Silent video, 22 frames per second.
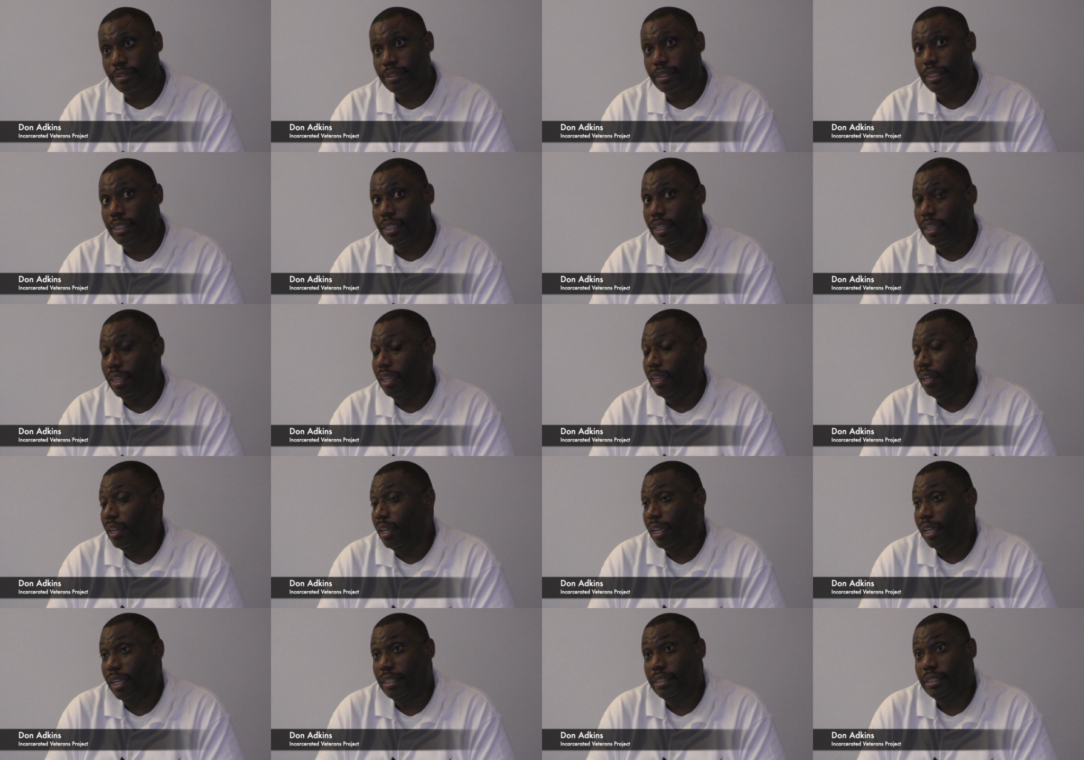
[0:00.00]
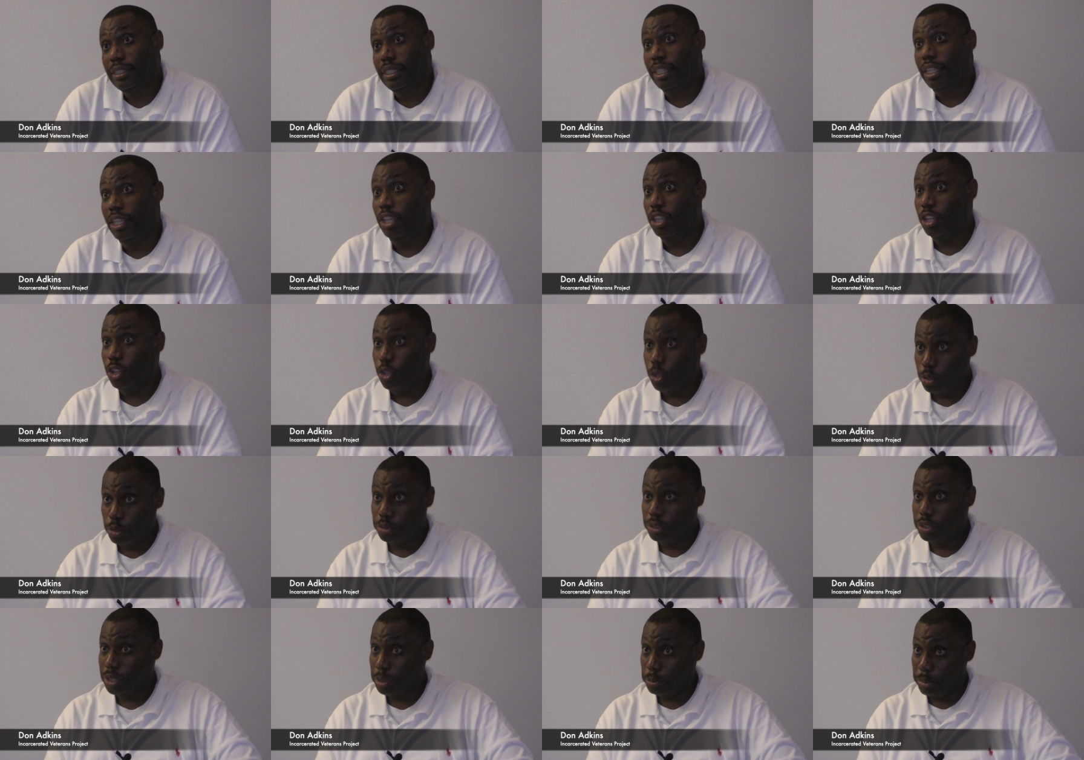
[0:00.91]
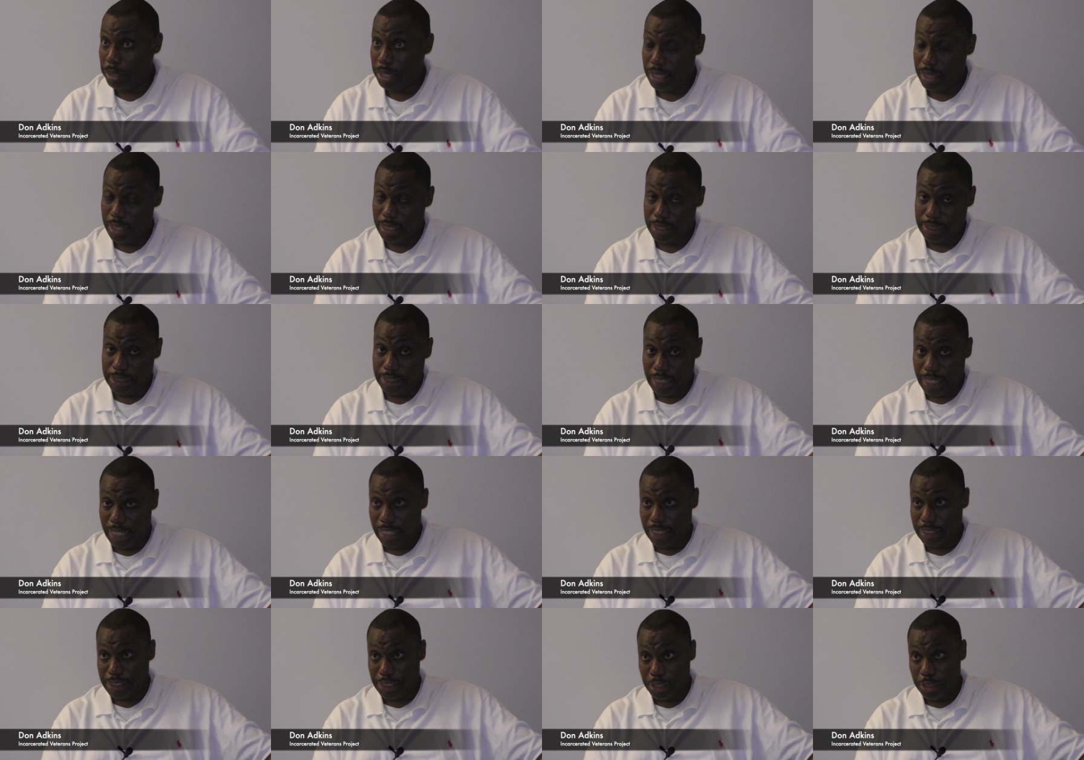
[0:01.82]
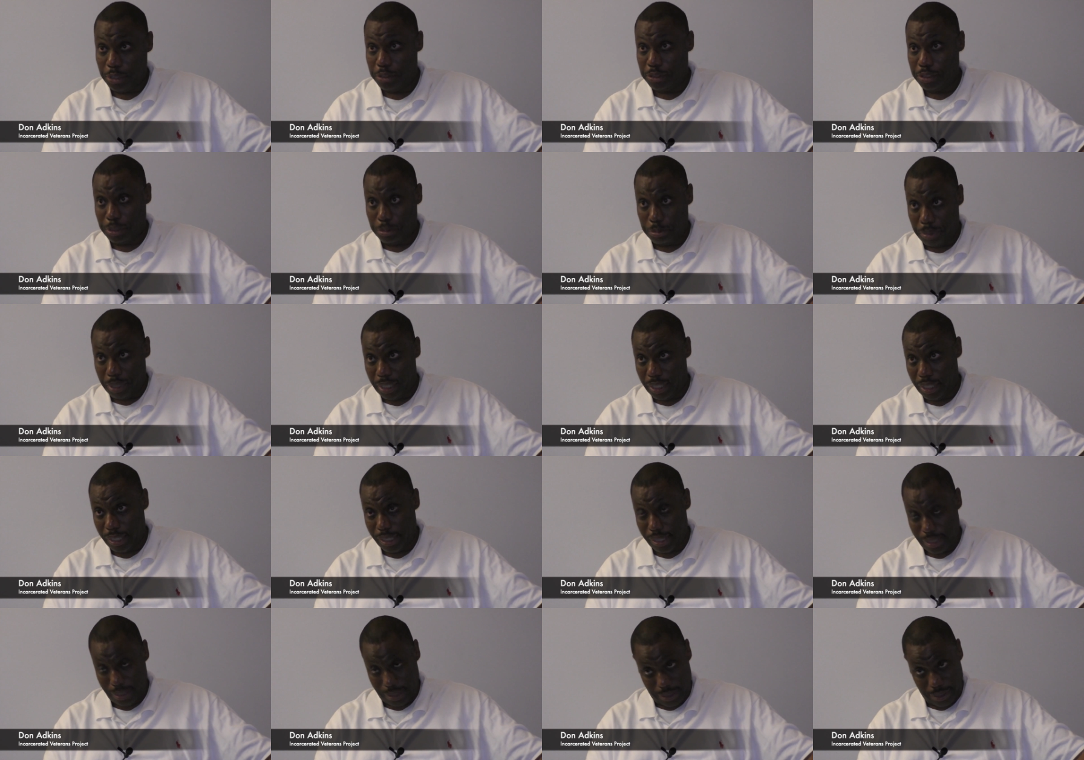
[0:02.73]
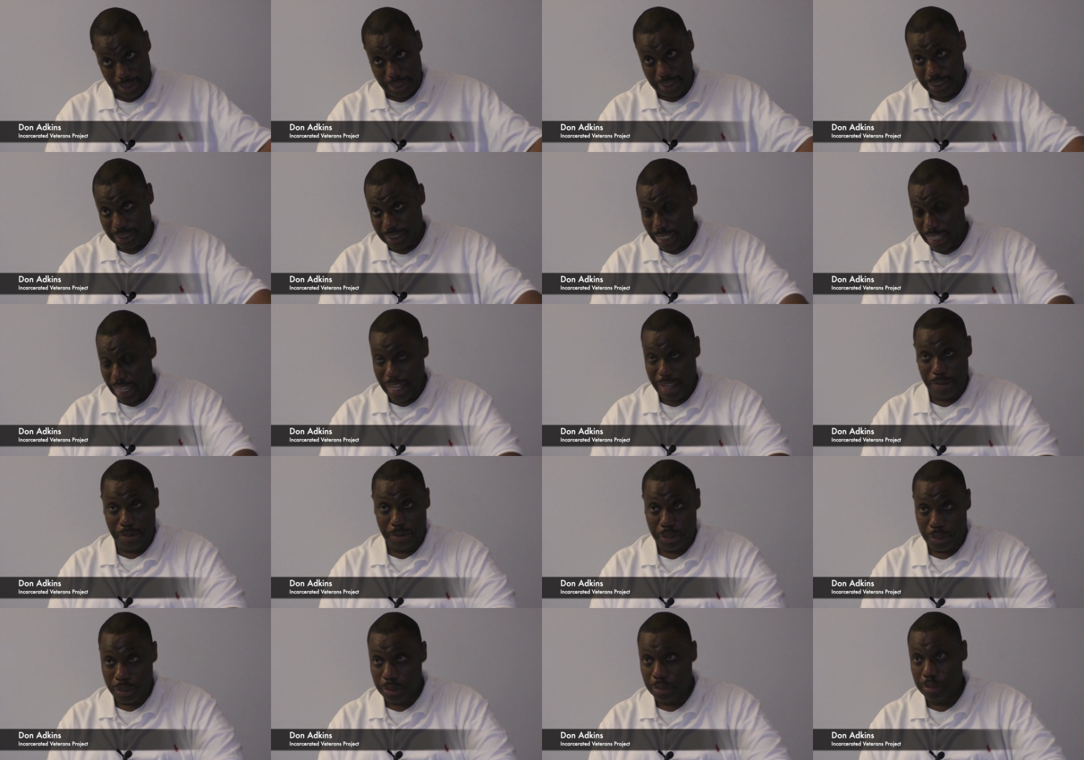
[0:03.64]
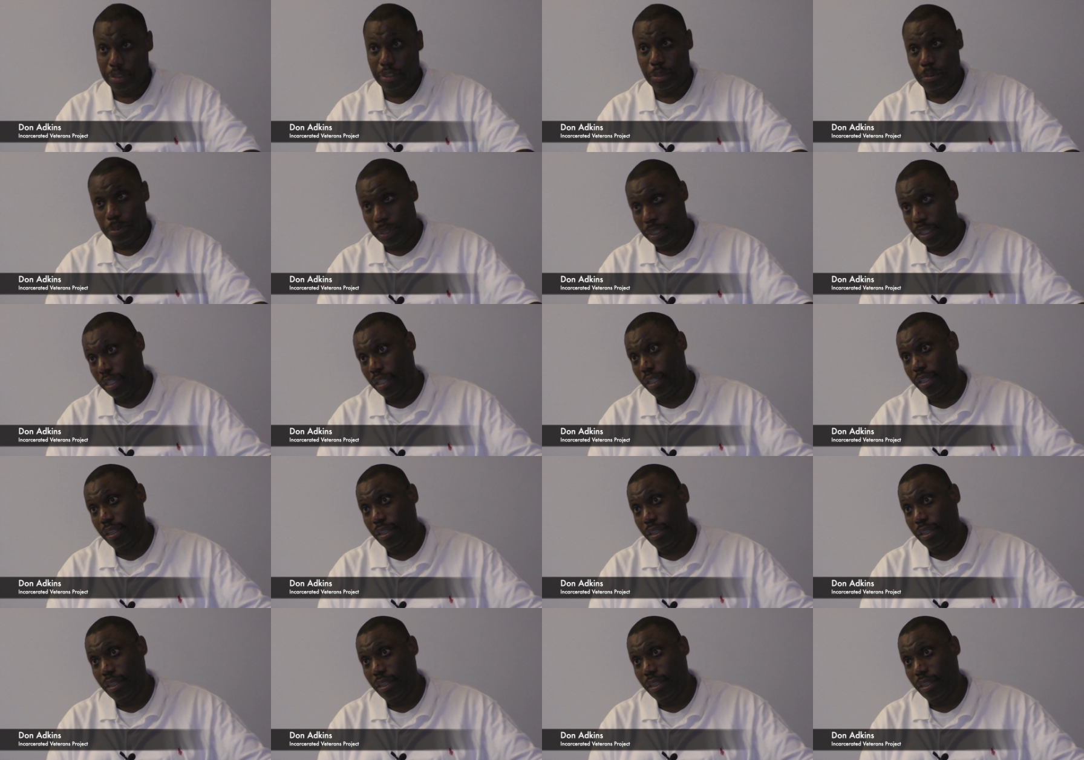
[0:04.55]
Like I said, he goes to bed. The judge goes to bed. The staff goes to bed.